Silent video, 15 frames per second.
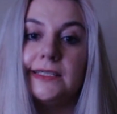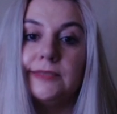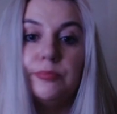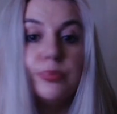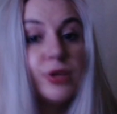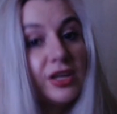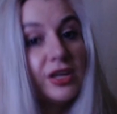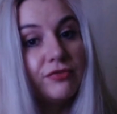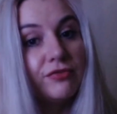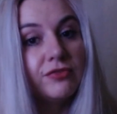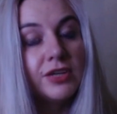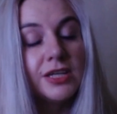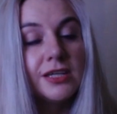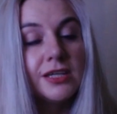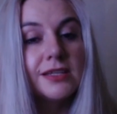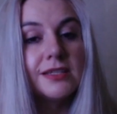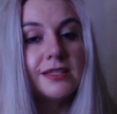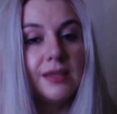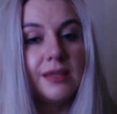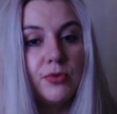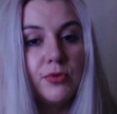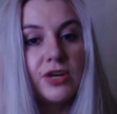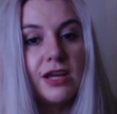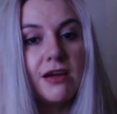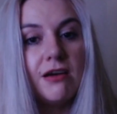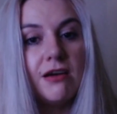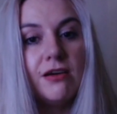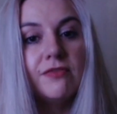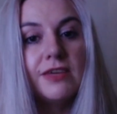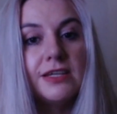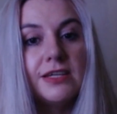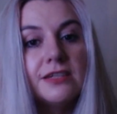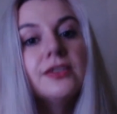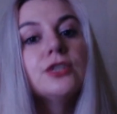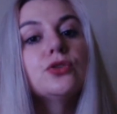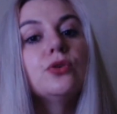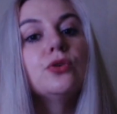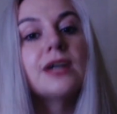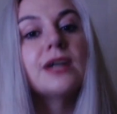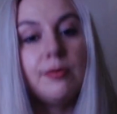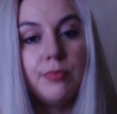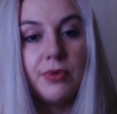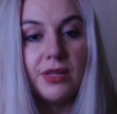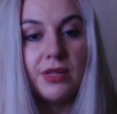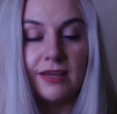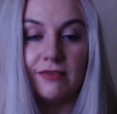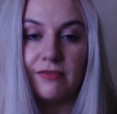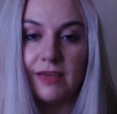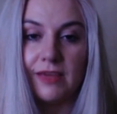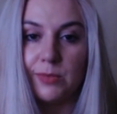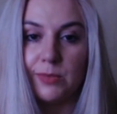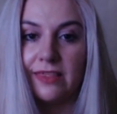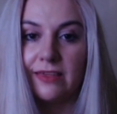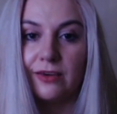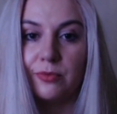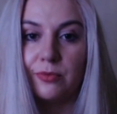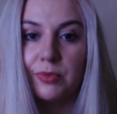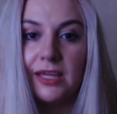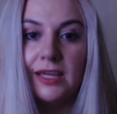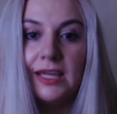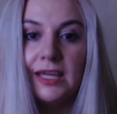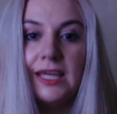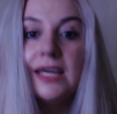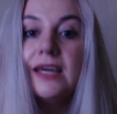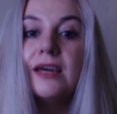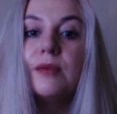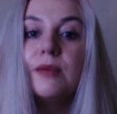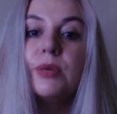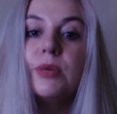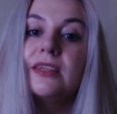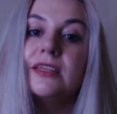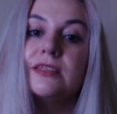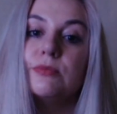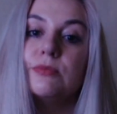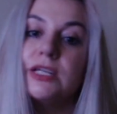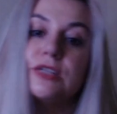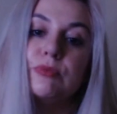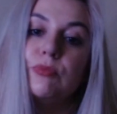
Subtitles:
brief summary of individual, couple, and family therapy. But there's much